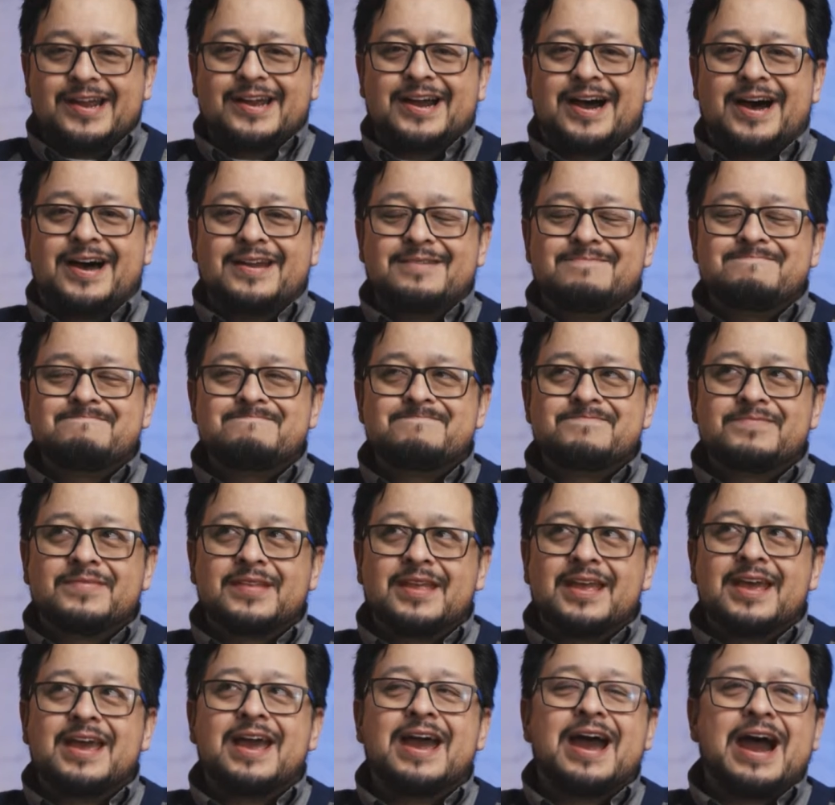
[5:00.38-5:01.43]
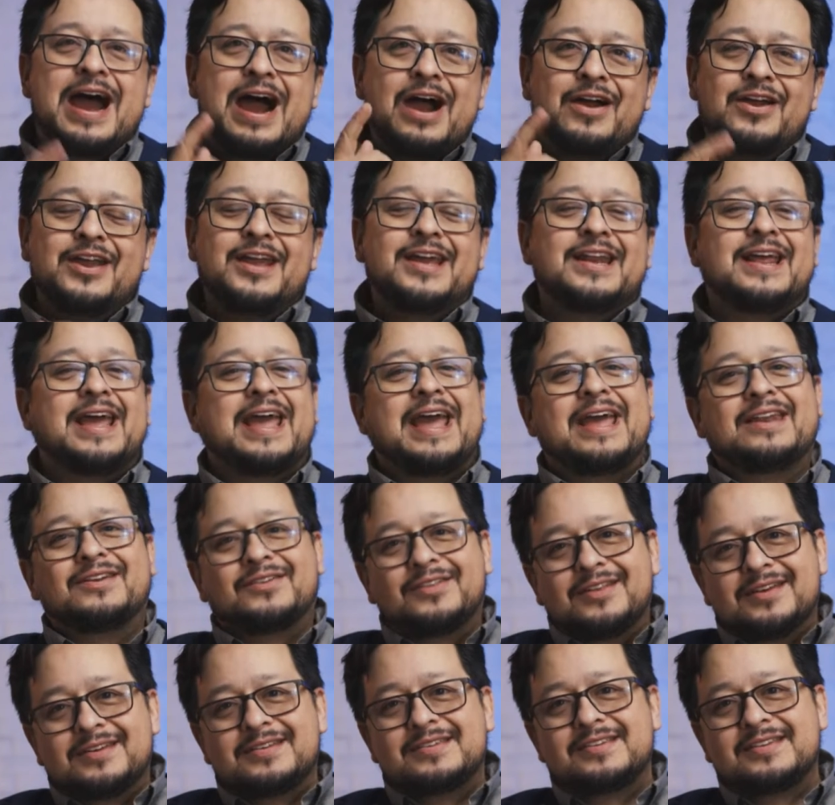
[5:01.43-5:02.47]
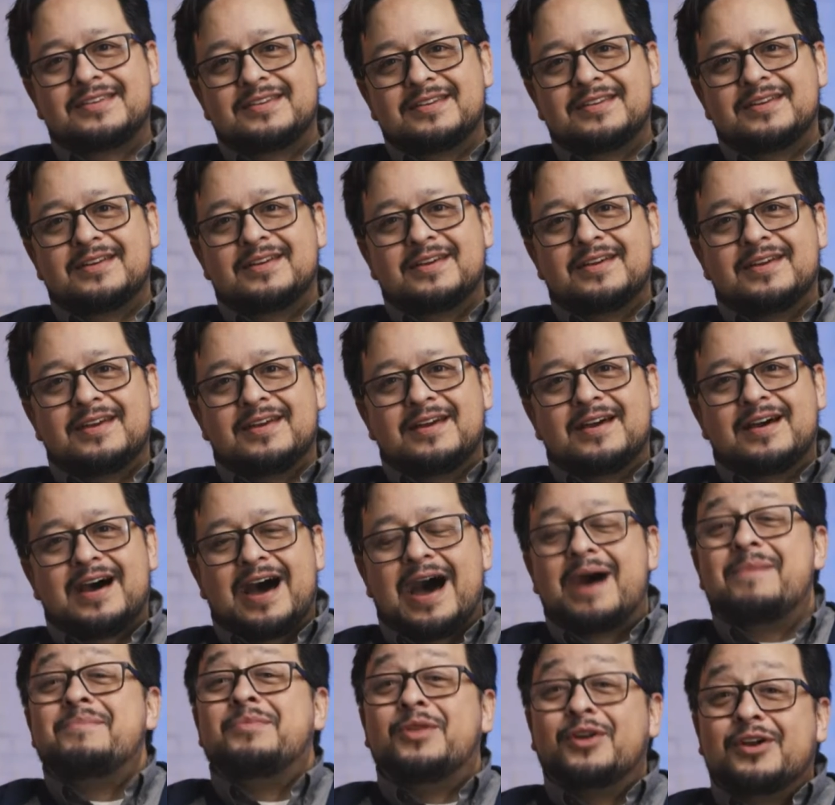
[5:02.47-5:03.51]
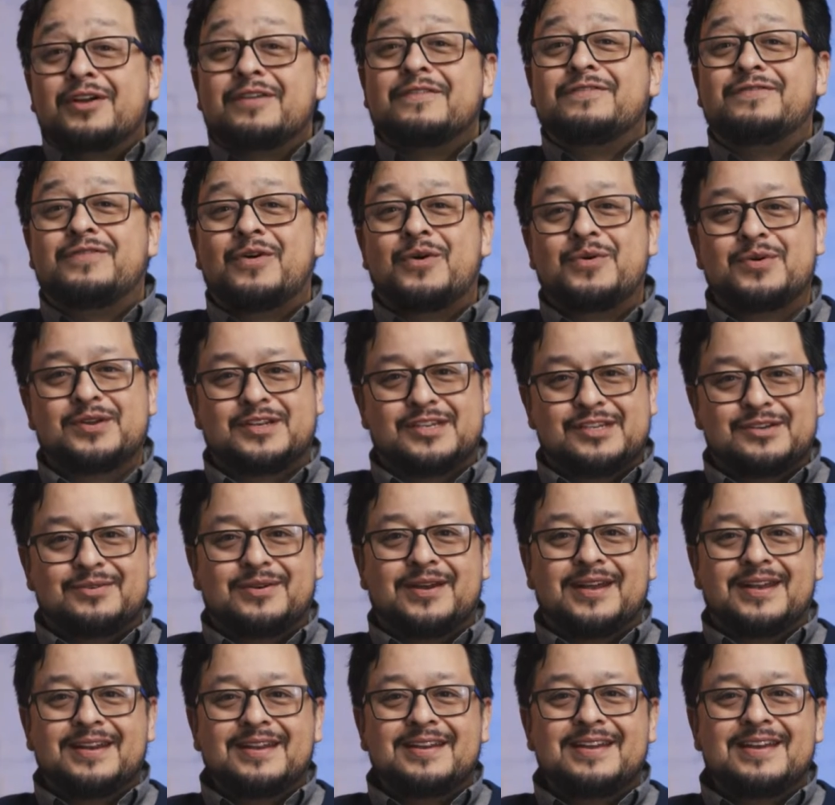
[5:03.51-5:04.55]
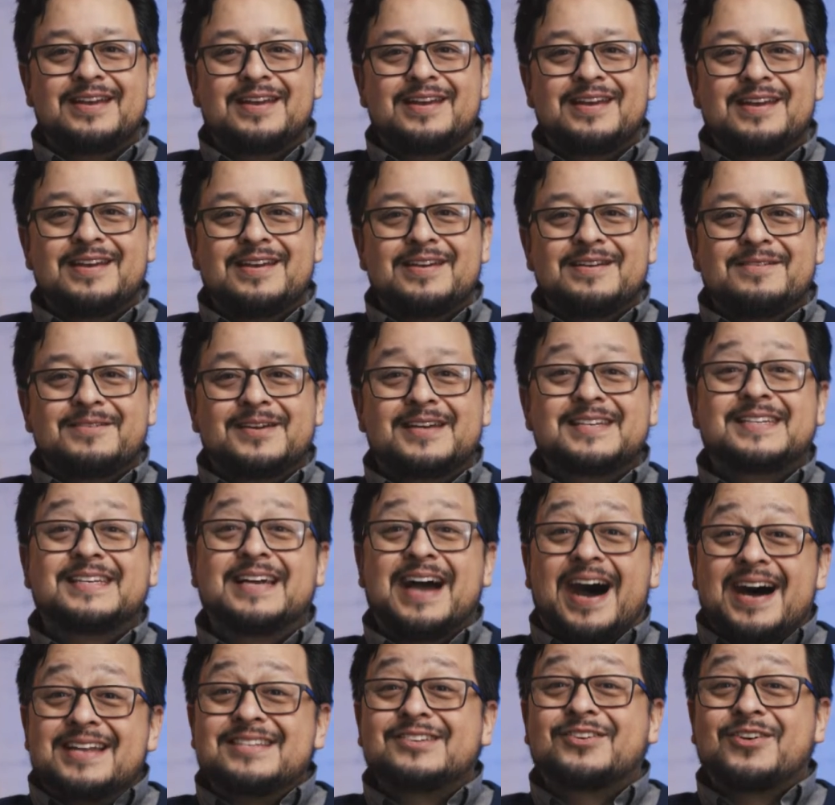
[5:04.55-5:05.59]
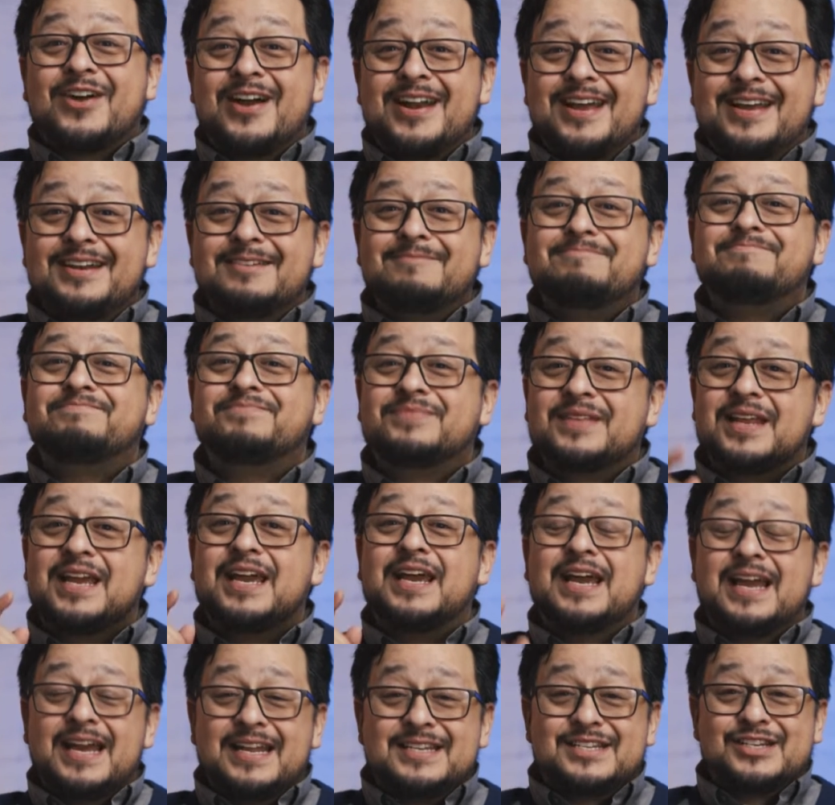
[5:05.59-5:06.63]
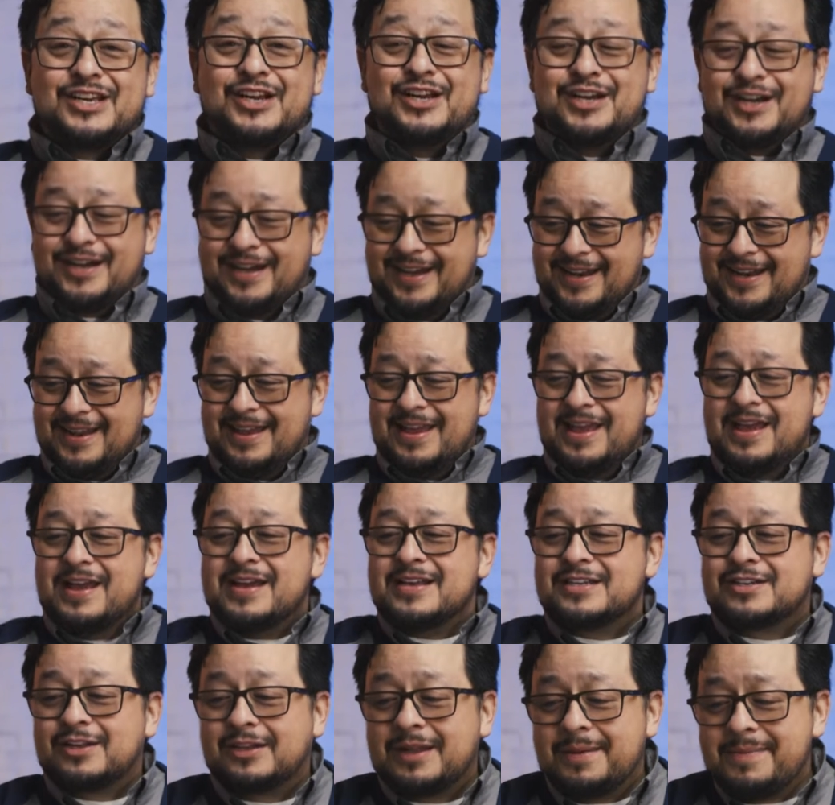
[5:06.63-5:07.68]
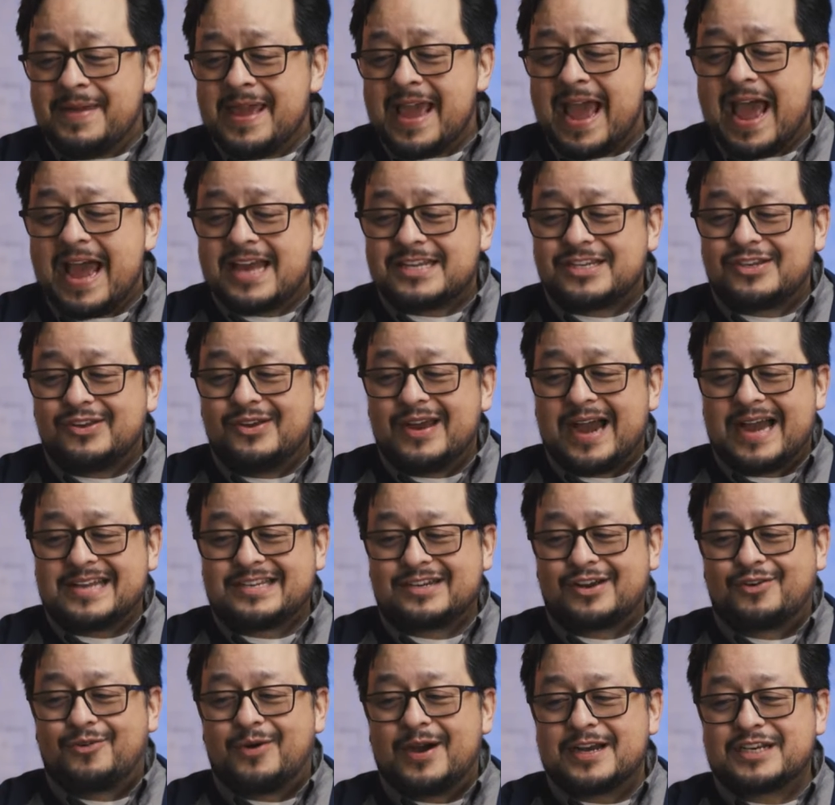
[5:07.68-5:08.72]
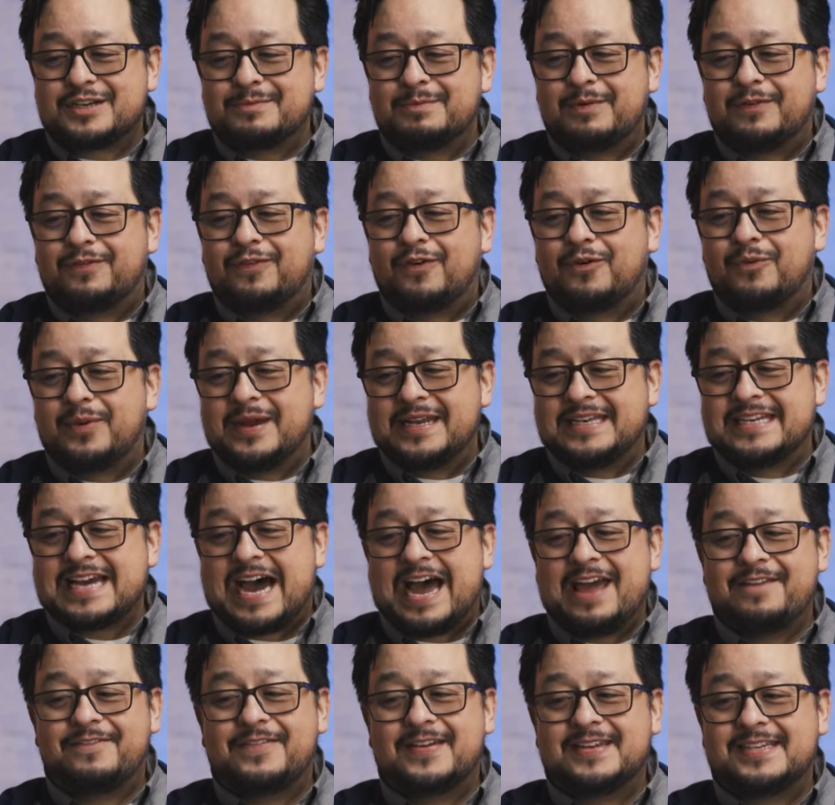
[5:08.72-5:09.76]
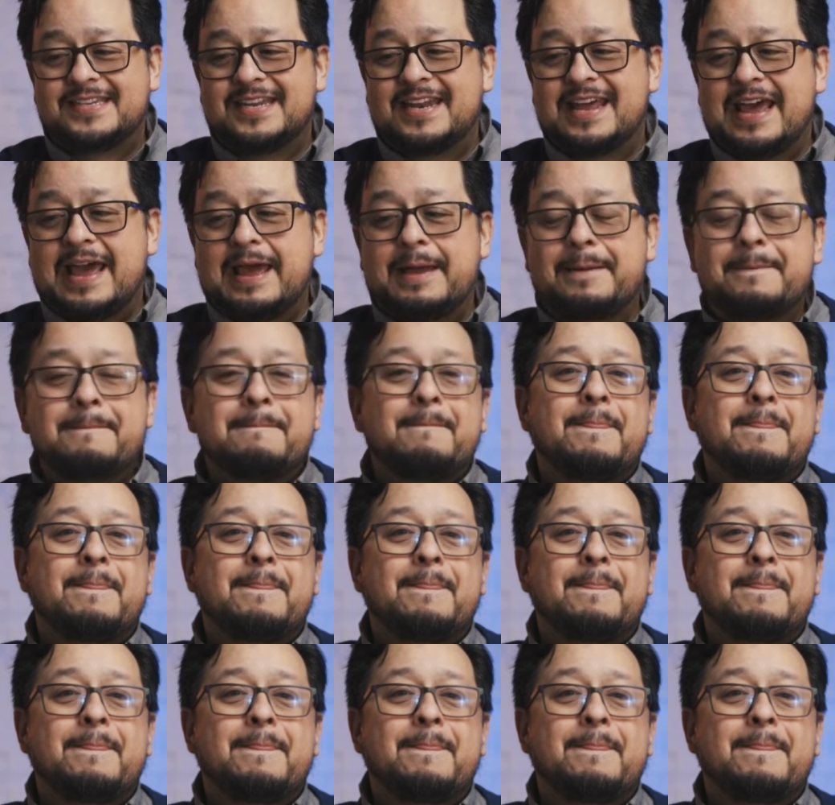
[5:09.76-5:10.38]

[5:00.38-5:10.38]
God, how are you going to handle this? I'm looking forward to it. Because God's credit, it's good. So let me ask you guys a question before we dive in today.